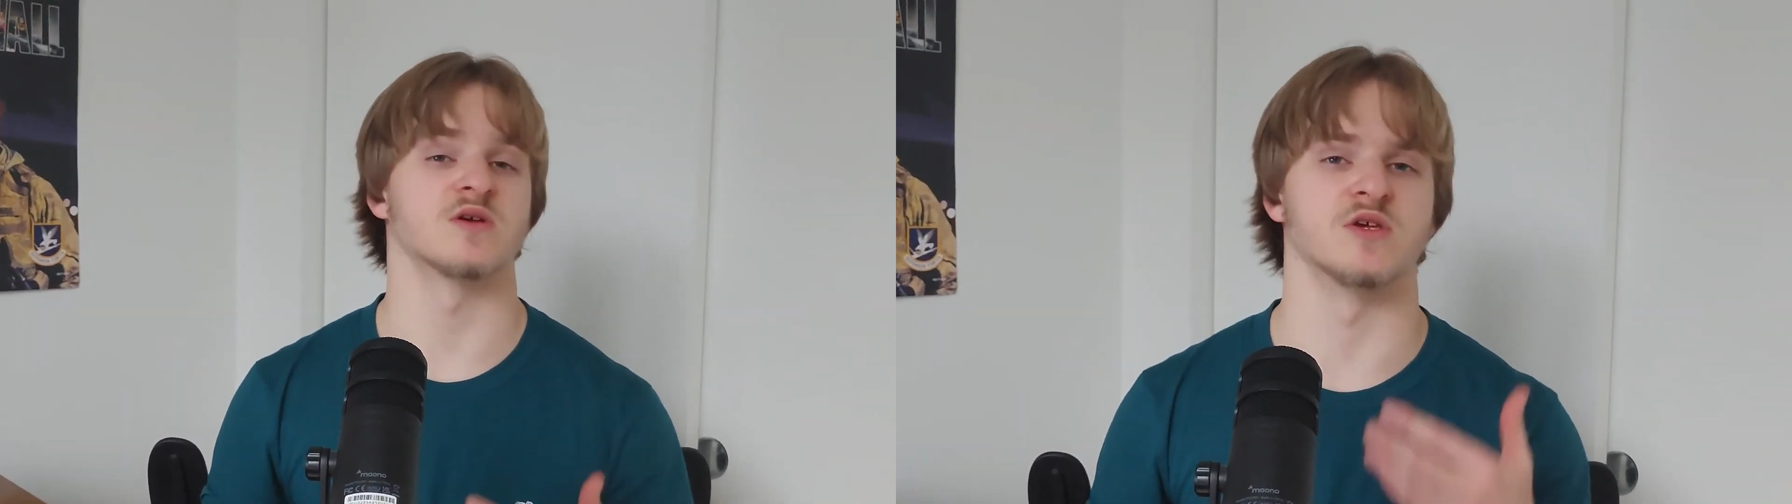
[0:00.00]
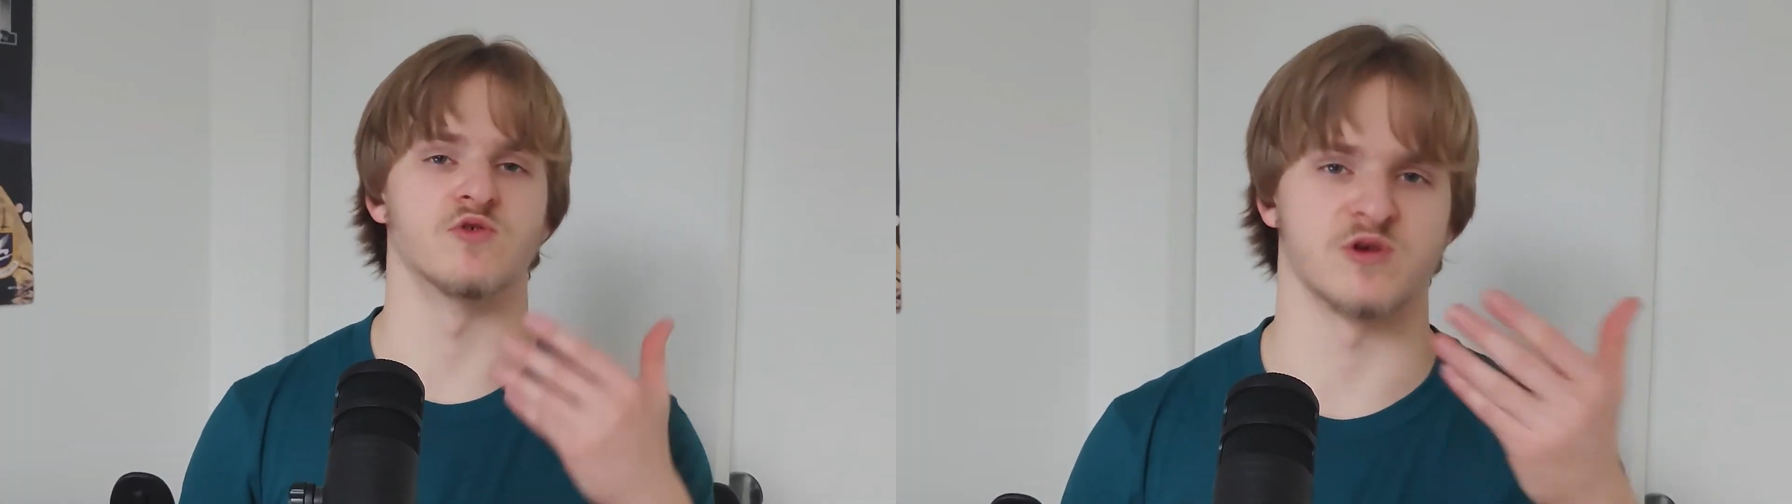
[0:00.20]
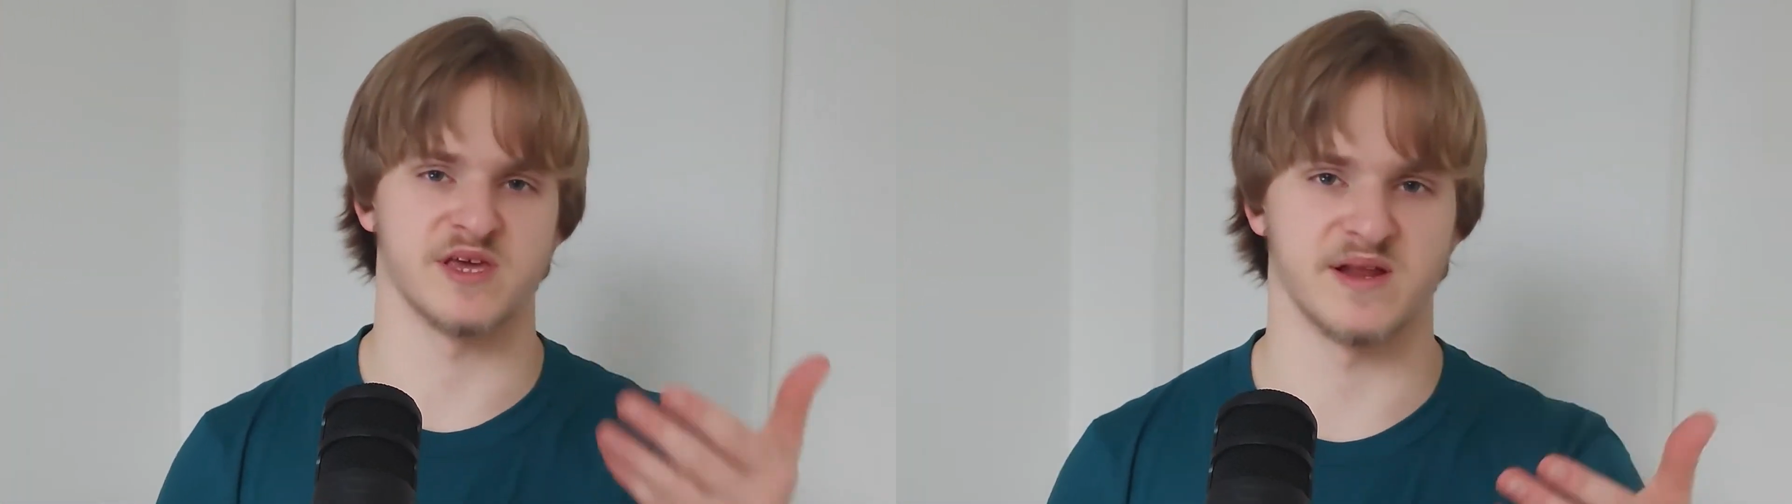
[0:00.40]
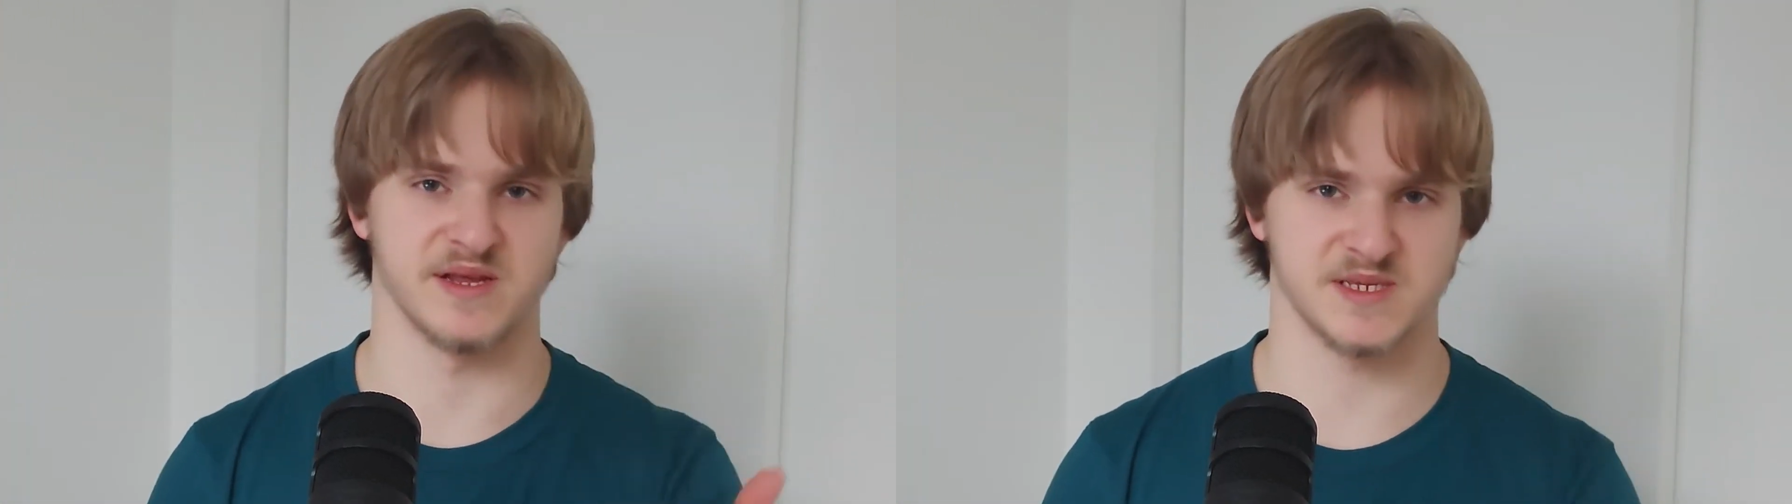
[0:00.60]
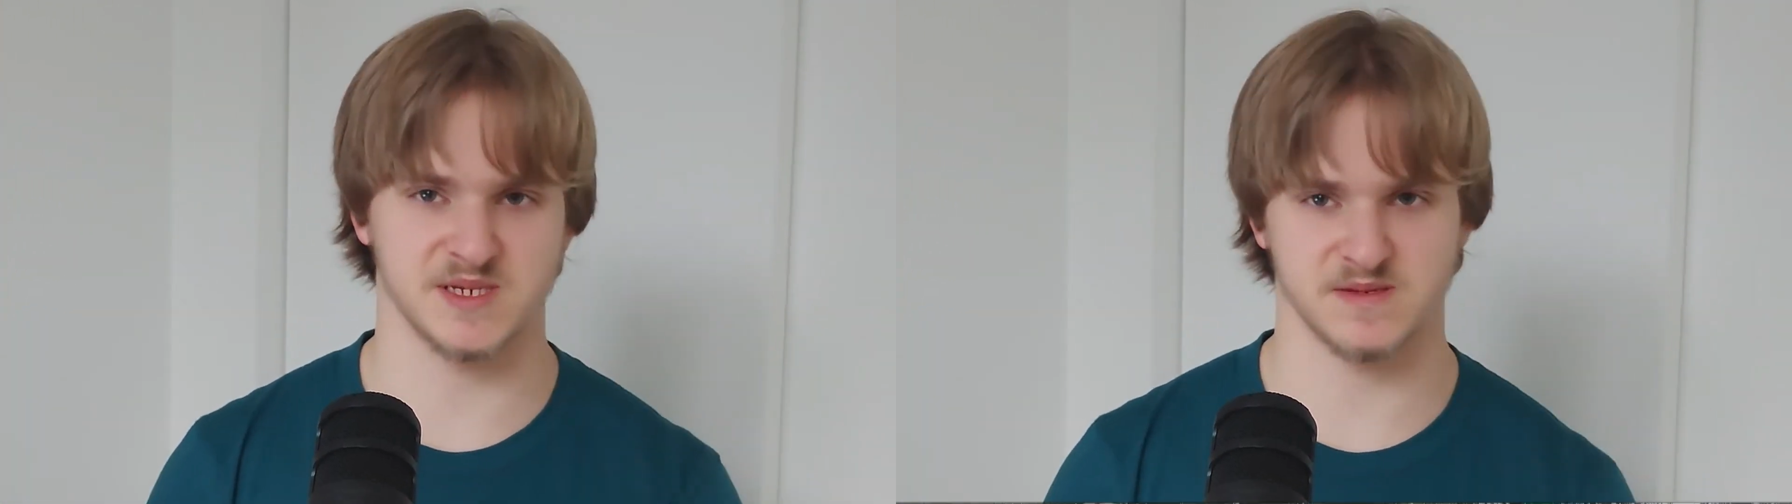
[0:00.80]
you will get
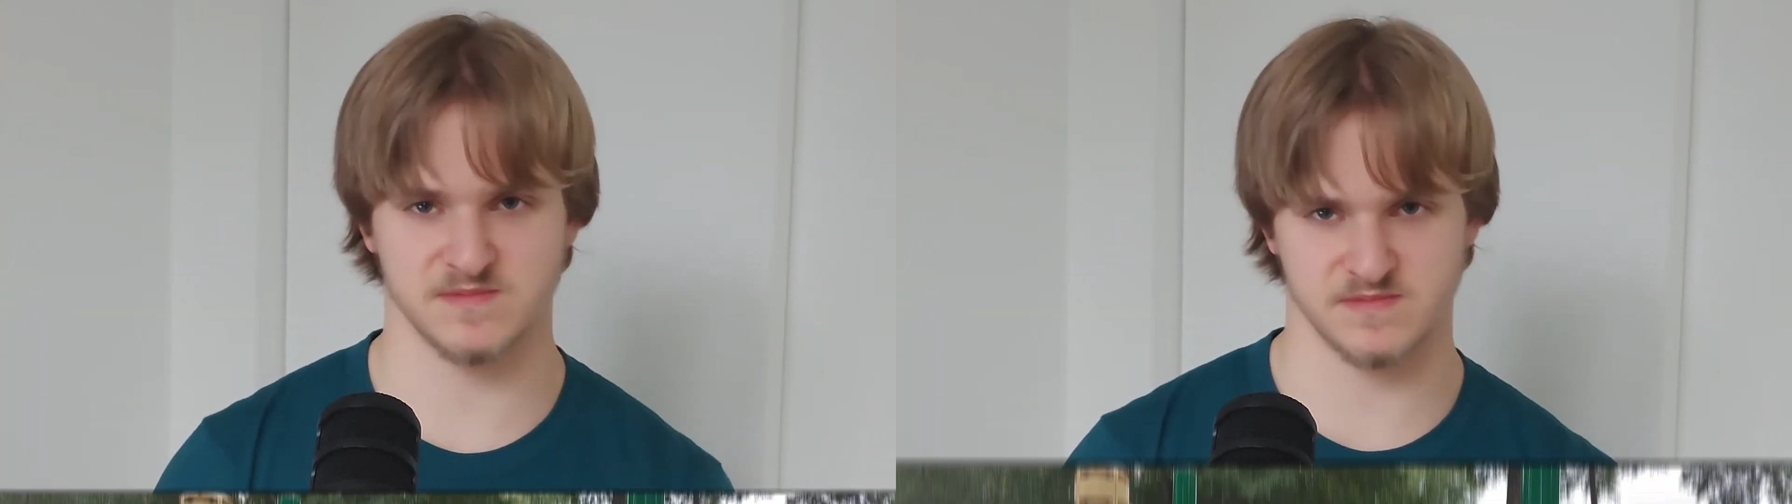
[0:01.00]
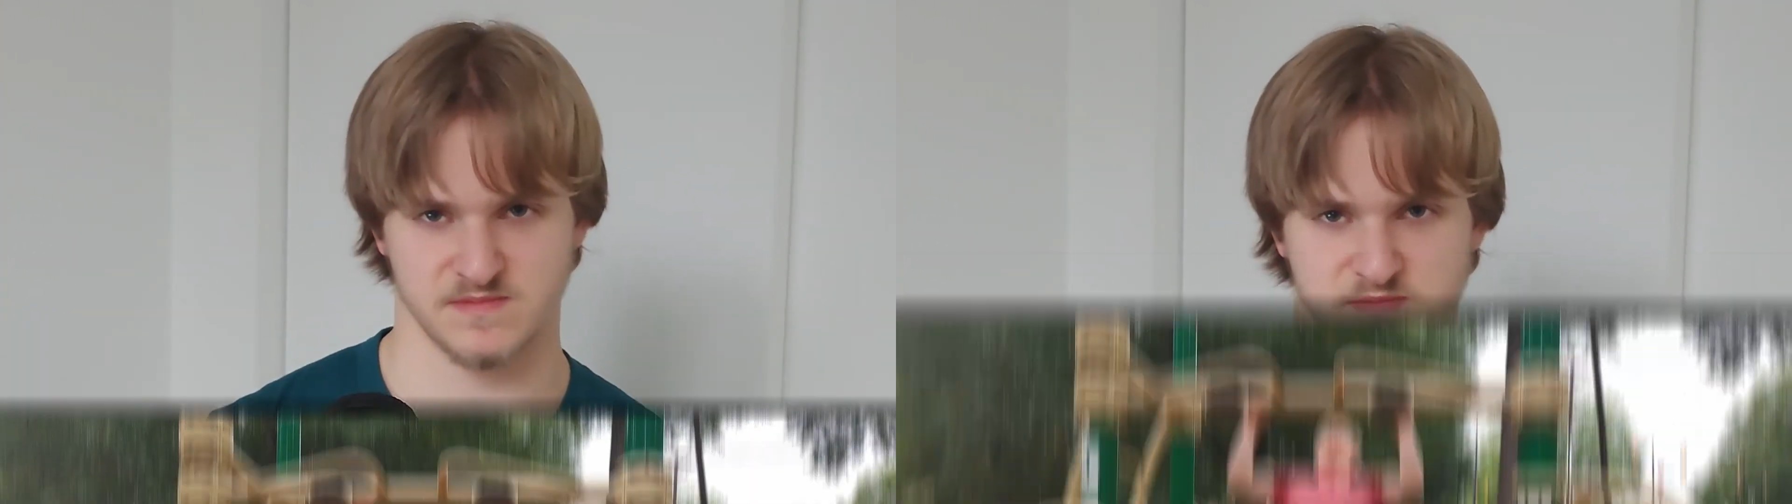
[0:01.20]
it. As you